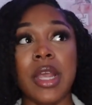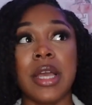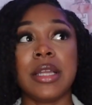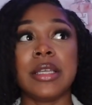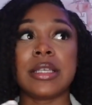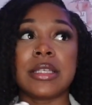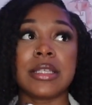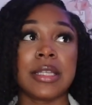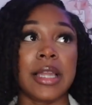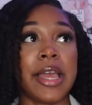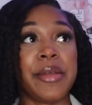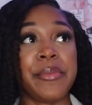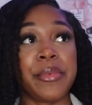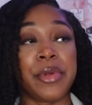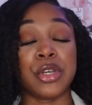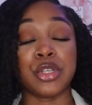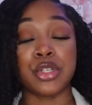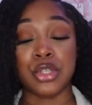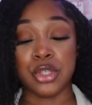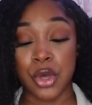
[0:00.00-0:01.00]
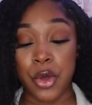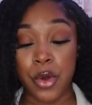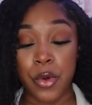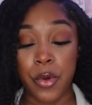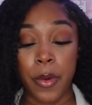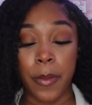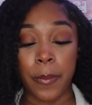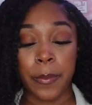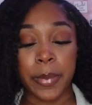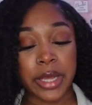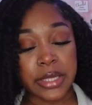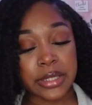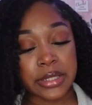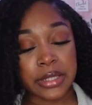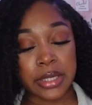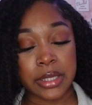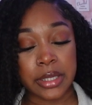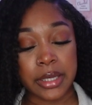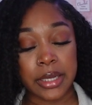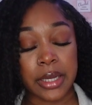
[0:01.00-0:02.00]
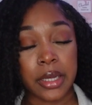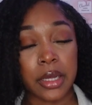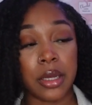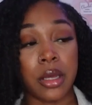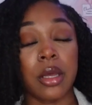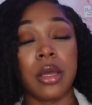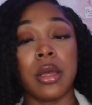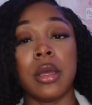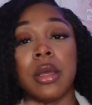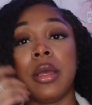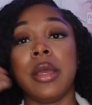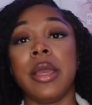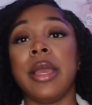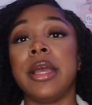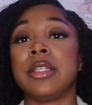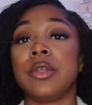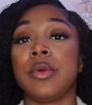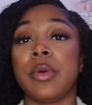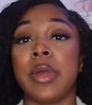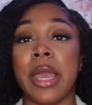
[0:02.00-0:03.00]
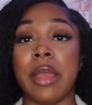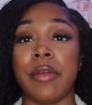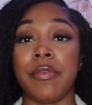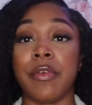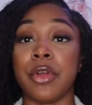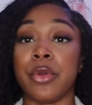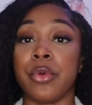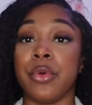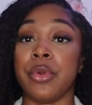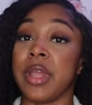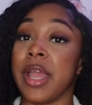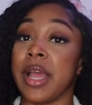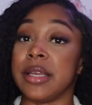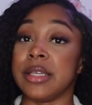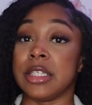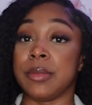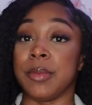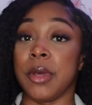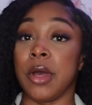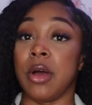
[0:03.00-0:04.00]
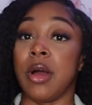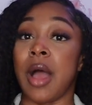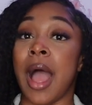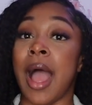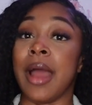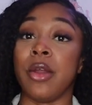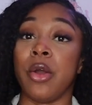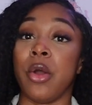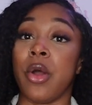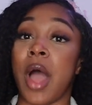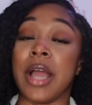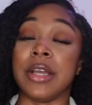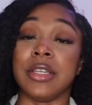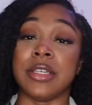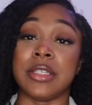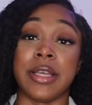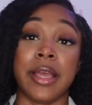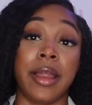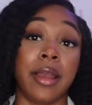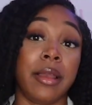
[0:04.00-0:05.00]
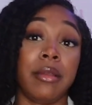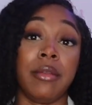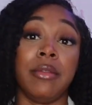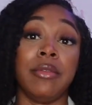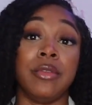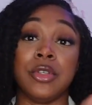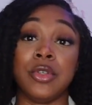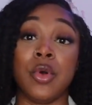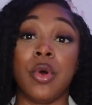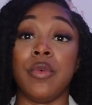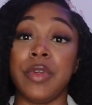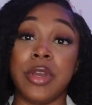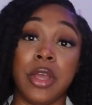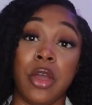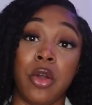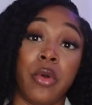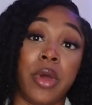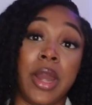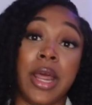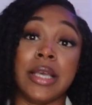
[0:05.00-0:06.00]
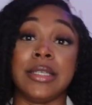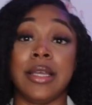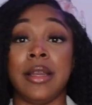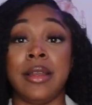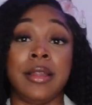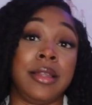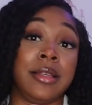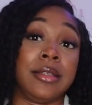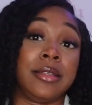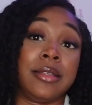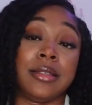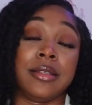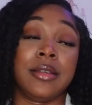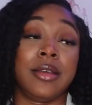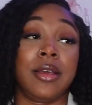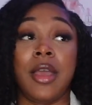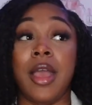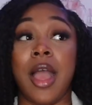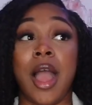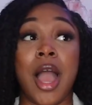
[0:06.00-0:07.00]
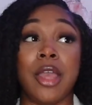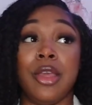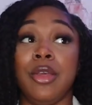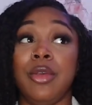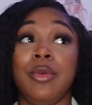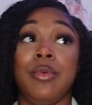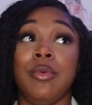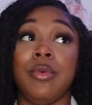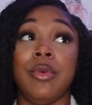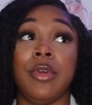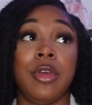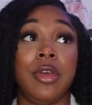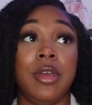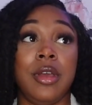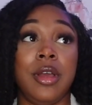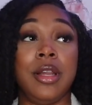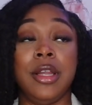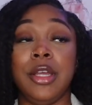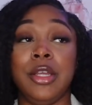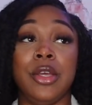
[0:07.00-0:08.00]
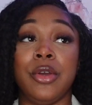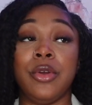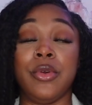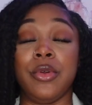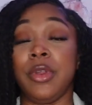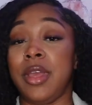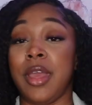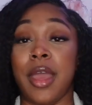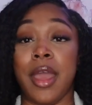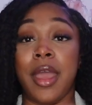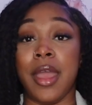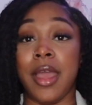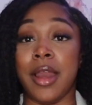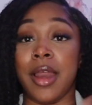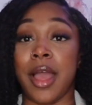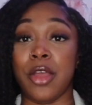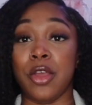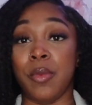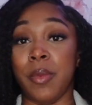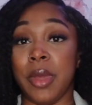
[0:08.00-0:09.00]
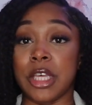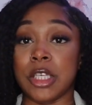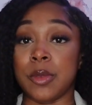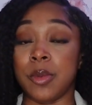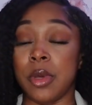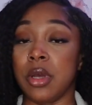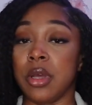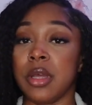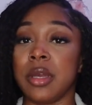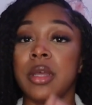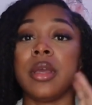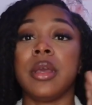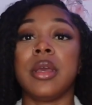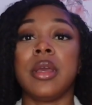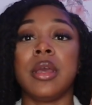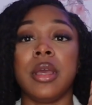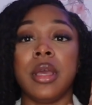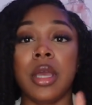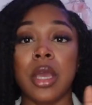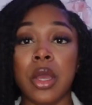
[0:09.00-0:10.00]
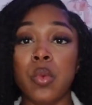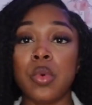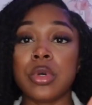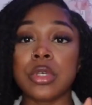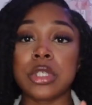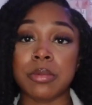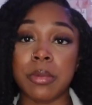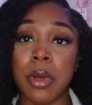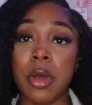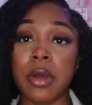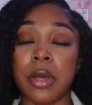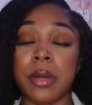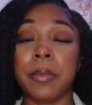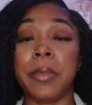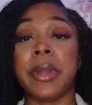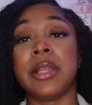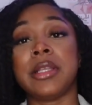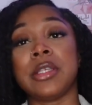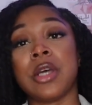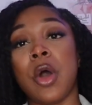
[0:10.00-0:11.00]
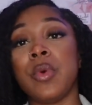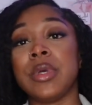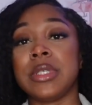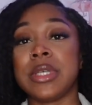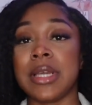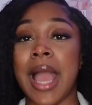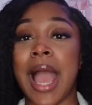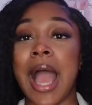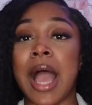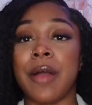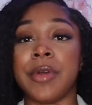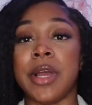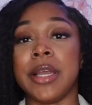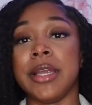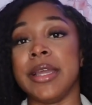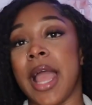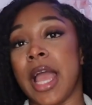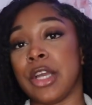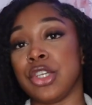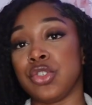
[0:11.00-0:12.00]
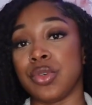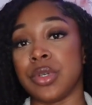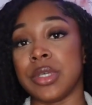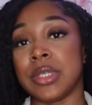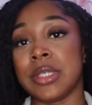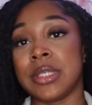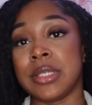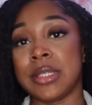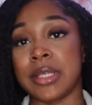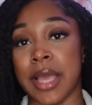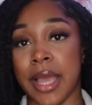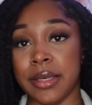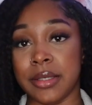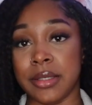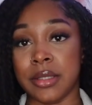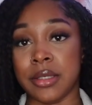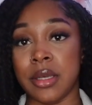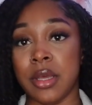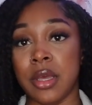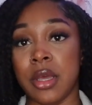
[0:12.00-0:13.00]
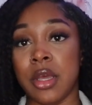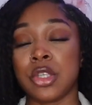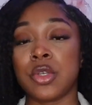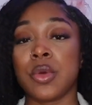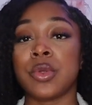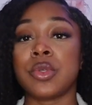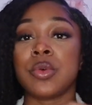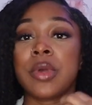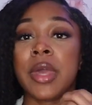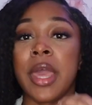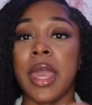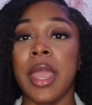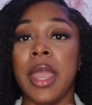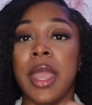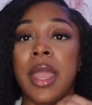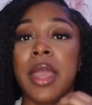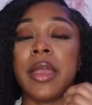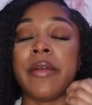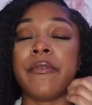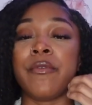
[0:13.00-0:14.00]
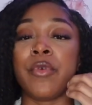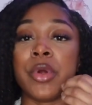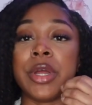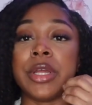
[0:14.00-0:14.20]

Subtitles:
Disclaimer, so basically it's okay for your cootie cat to smell. I know I just said this whole video and I said this is how you clean your cootie cat and how you make it smell good. It will smell good, but it's always gonna have a natural scent, so it's okay for